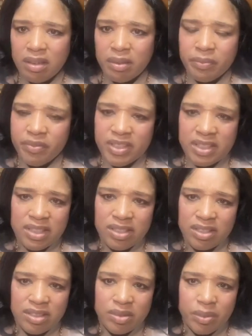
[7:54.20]

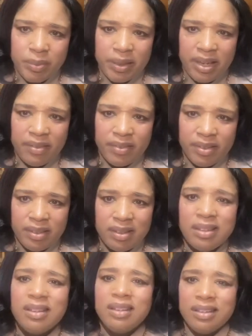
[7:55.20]
physicians or whatever.
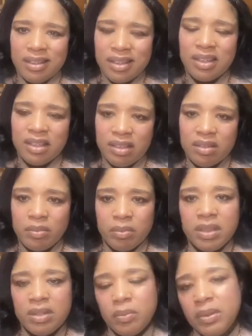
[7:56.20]

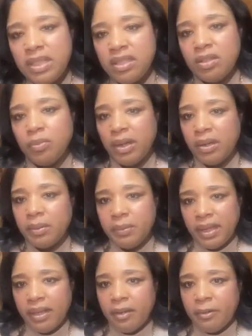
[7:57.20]
We should welcome the
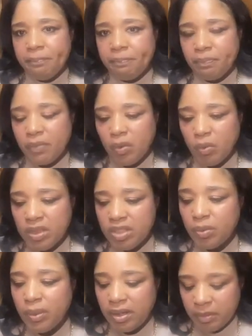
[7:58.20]
help. We should
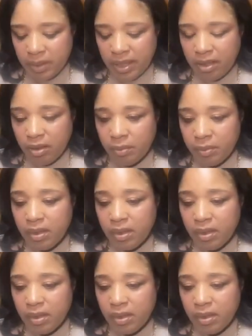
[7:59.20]
welcome the help